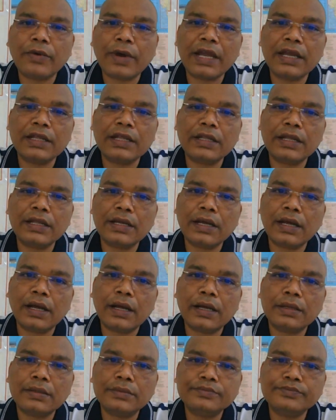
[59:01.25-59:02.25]
Why
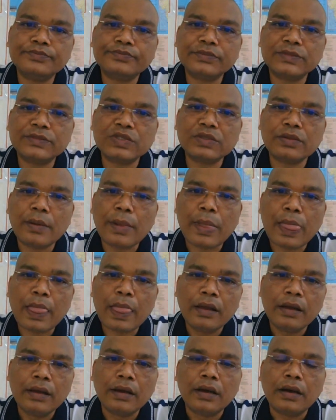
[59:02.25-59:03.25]
the
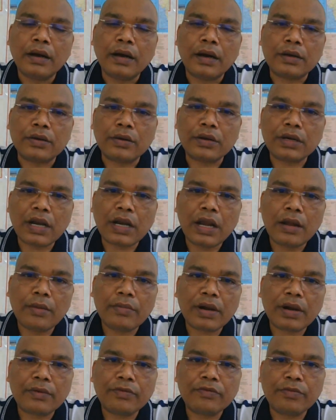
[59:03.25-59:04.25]
total
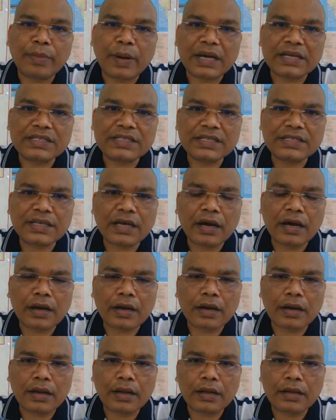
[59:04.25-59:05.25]
number of Parsis
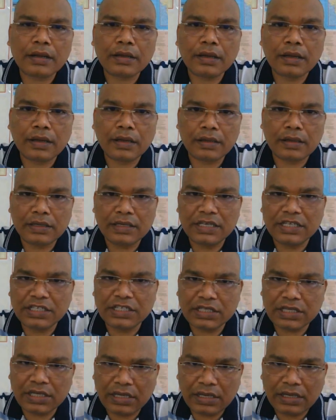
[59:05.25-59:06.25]
are
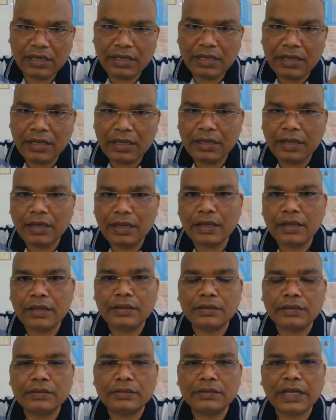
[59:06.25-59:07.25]
is
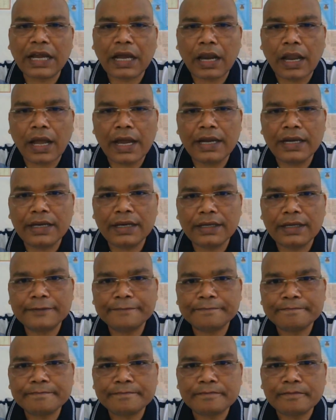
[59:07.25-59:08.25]
declined?
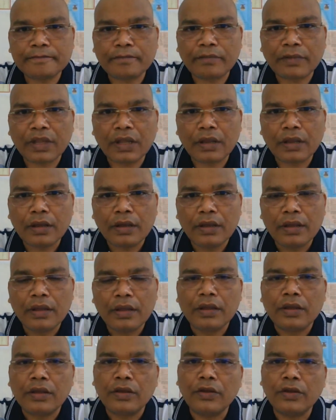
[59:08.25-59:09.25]

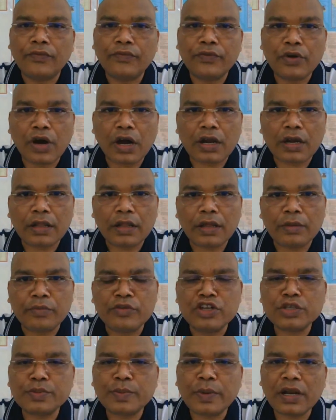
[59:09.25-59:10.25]
If you are the
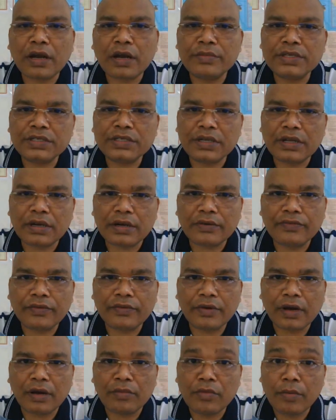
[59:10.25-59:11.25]
municipal commissioner of
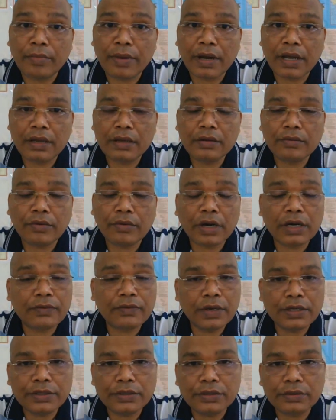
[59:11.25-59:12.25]
Mumbai,
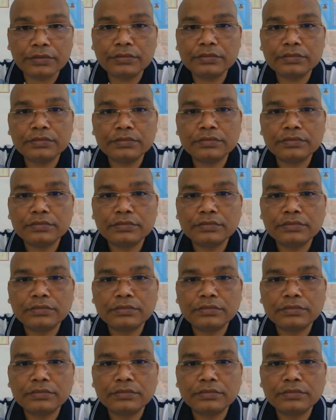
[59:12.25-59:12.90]
what will you do?